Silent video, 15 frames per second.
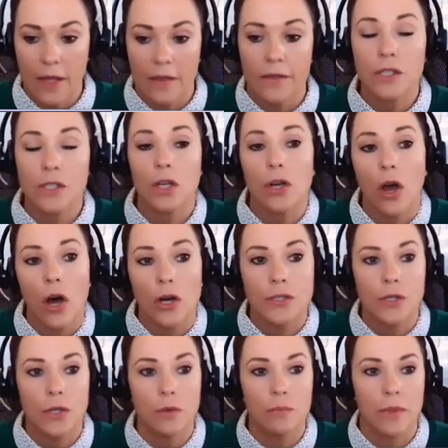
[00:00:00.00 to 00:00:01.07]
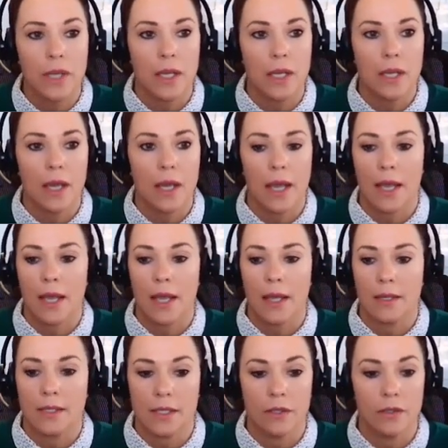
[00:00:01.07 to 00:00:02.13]
This could also be a
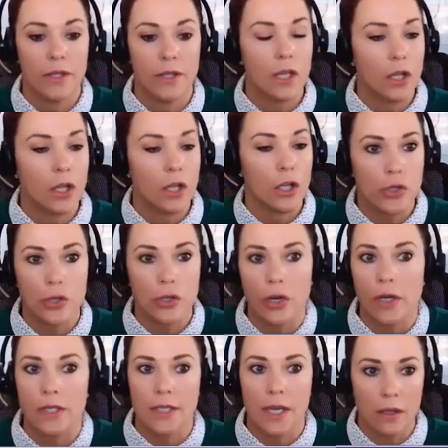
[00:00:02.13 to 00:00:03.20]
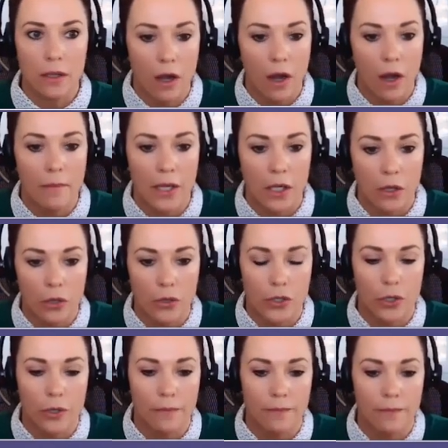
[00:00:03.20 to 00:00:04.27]
ceiling enclosure or a telecom
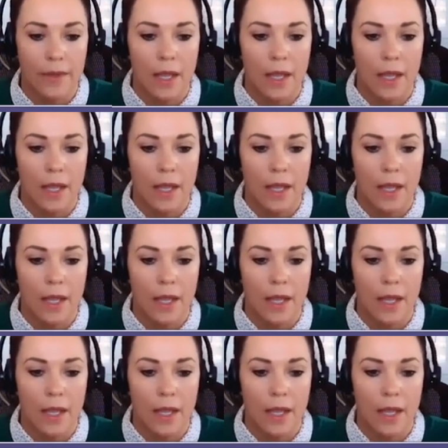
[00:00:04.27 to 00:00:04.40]
enclosure.